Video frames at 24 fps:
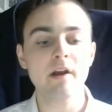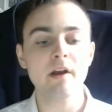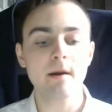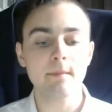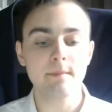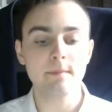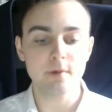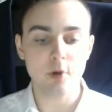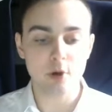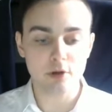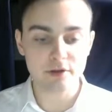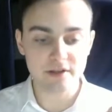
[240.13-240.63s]

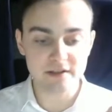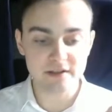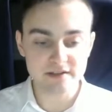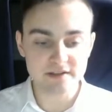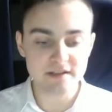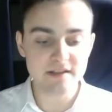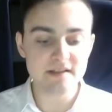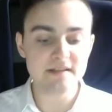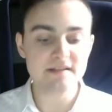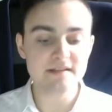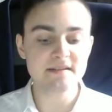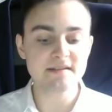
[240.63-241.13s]
up on at
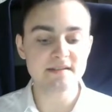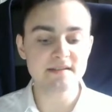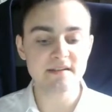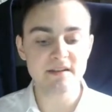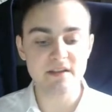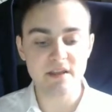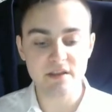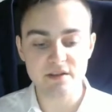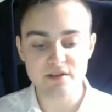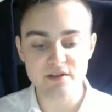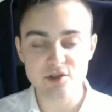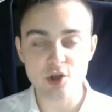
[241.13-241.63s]
least
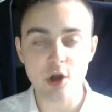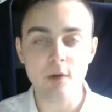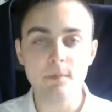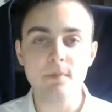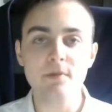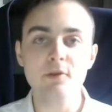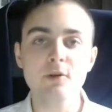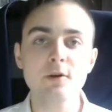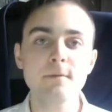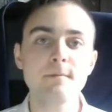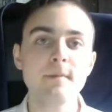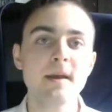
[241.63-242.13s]
the top
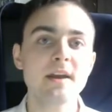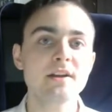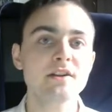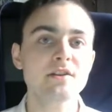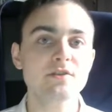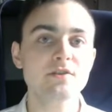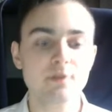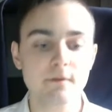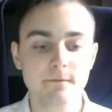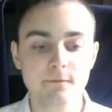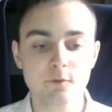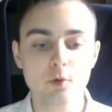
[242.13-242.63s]
3
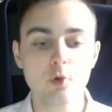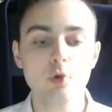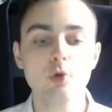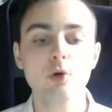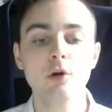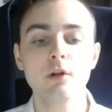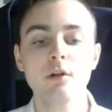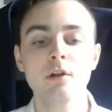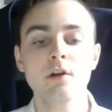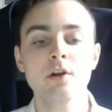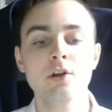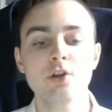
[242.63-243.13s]
pages of
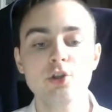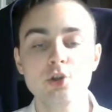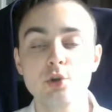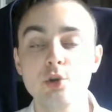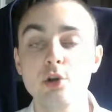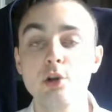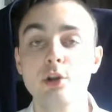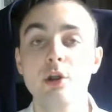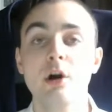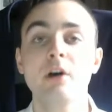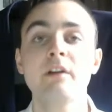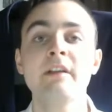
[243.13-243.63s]
Google, you
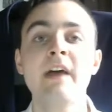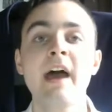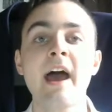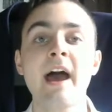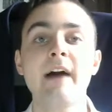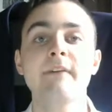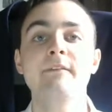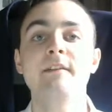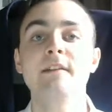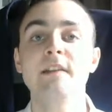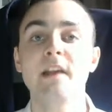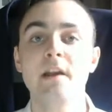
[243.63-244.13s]
do not
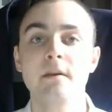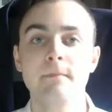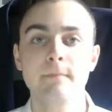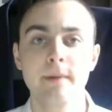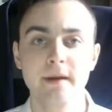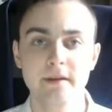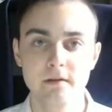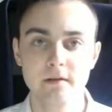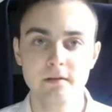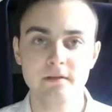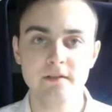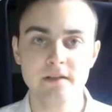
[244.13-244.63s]
have a link
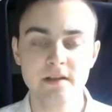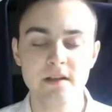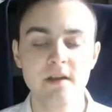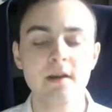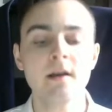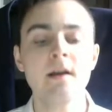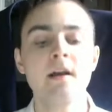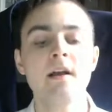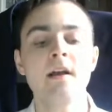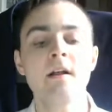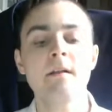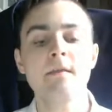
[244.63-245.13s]
penalty.
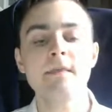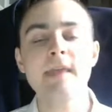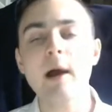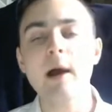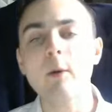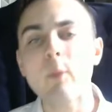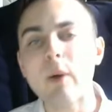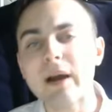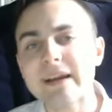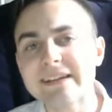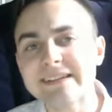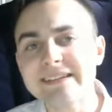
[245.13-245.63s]

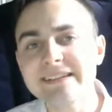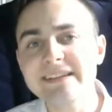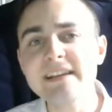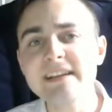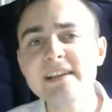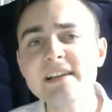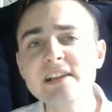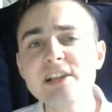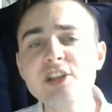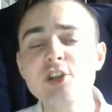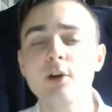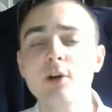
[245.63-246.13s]
Now,
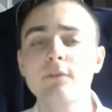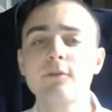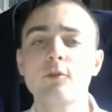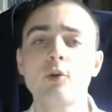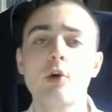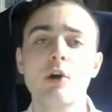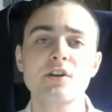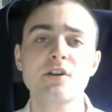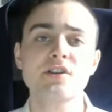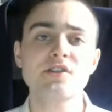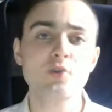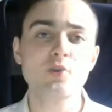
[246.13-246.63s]
ideally, of
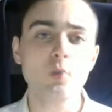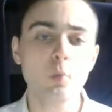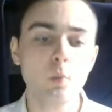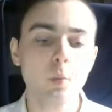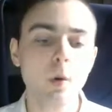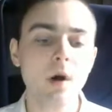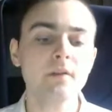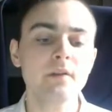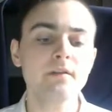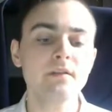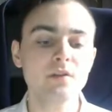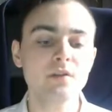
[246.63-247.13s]
course, you
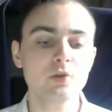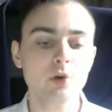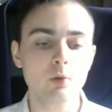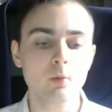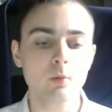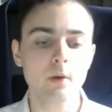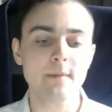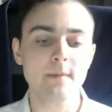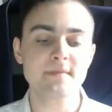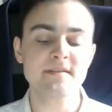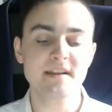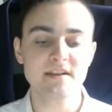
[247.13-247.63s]
want your
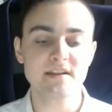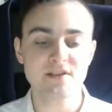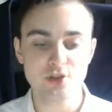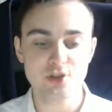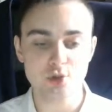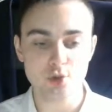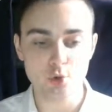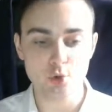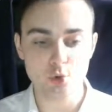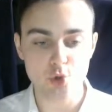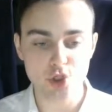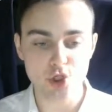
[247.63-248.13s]
website
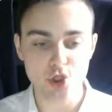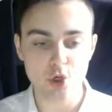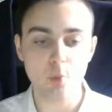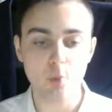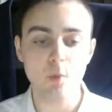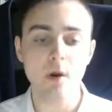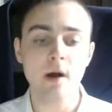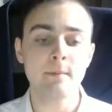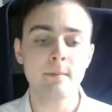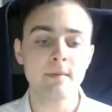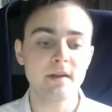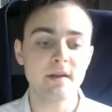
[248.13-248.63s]
to show
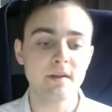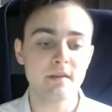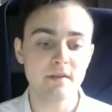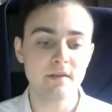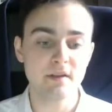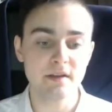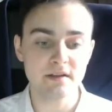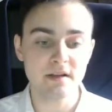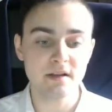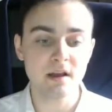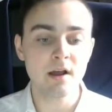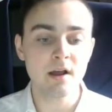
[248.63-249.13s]
up in
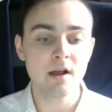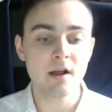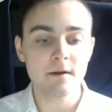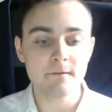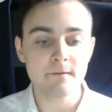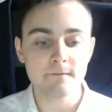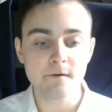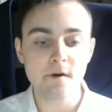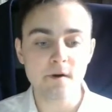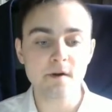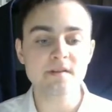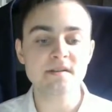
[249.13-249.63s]
the
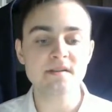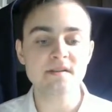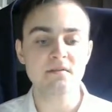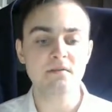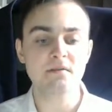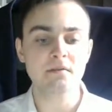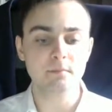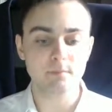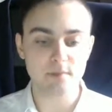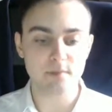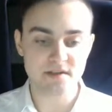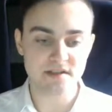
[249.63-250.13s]
first
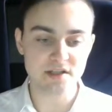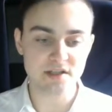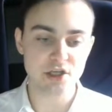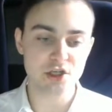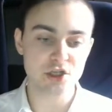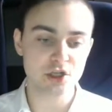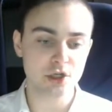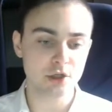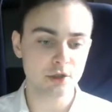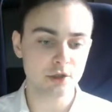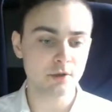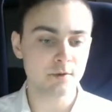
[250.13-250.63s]

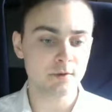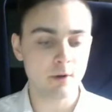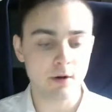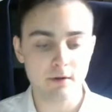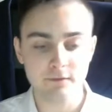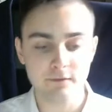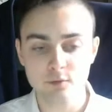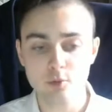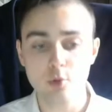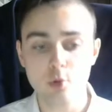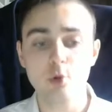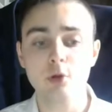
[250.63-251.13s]
position
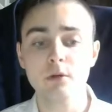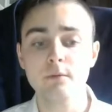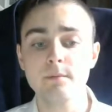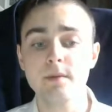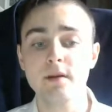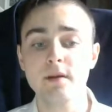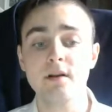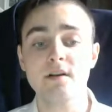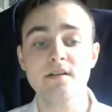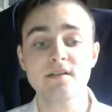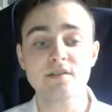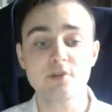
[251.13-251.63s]
of Google
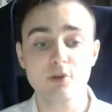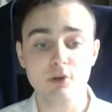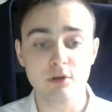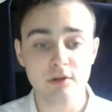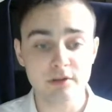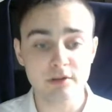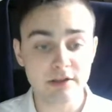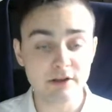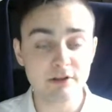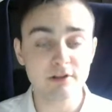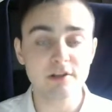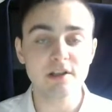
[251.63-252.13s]
because you're
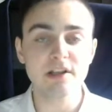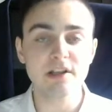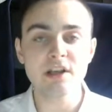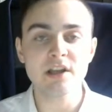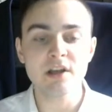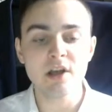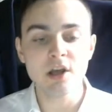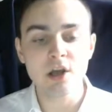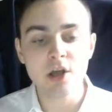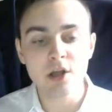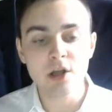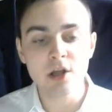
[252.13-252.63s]

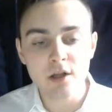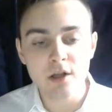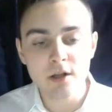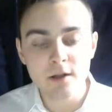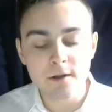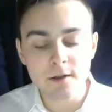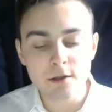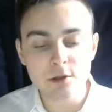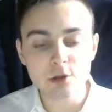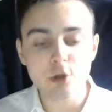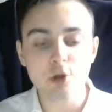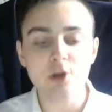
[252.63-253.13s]
literally
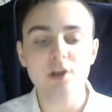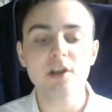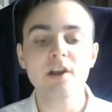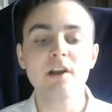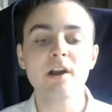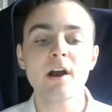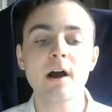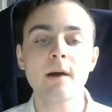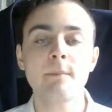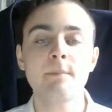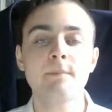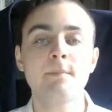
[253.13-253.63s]

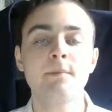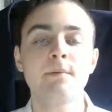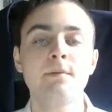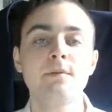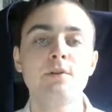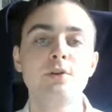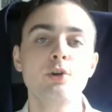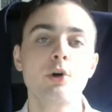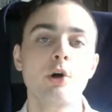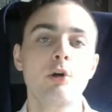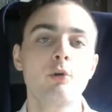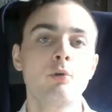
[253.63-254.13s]
looking up
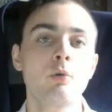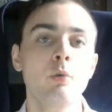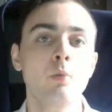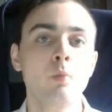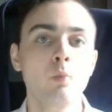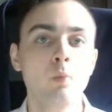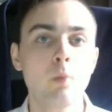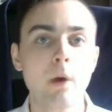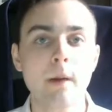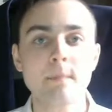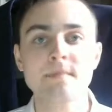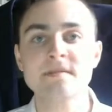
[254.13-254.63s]
your
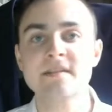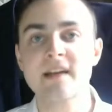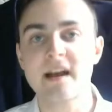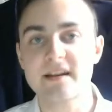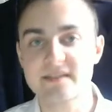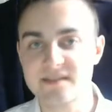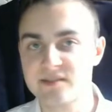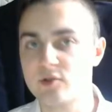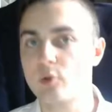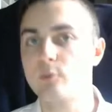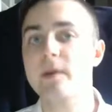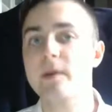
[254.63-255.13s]

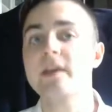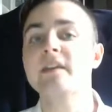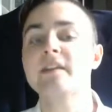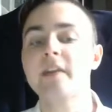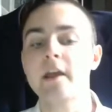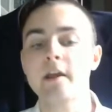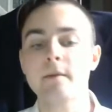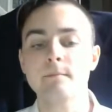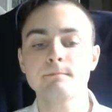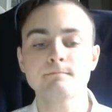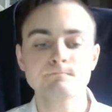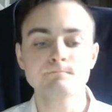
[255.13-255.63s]
website's domain
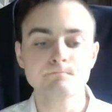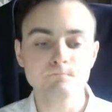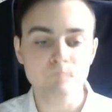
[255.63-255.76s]
name.